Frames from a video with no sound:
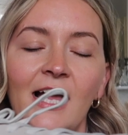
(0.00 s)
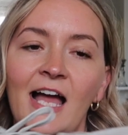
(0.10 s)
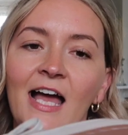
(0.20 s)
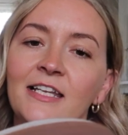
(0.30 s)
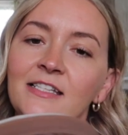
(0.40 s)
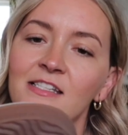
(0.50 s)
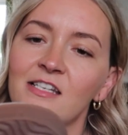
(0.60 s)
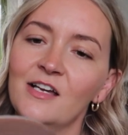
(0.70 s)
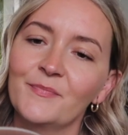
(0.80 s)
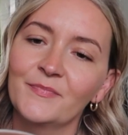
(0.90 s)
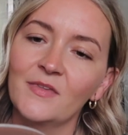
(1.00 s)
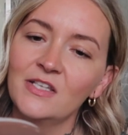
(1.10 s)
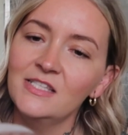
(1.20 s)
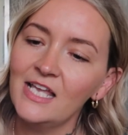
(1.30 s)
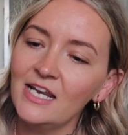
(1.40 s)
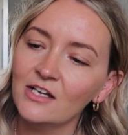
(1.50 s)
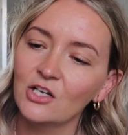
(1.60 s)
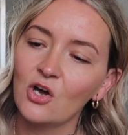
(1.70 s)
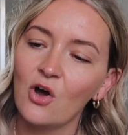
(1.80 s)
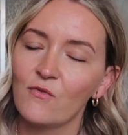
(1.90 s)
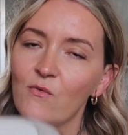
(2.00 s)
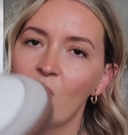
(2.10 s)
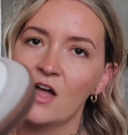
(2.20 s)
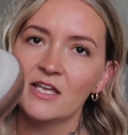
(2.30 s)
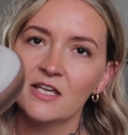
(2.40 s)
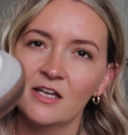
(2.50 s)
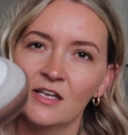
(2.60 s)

and I'd say like an off-white.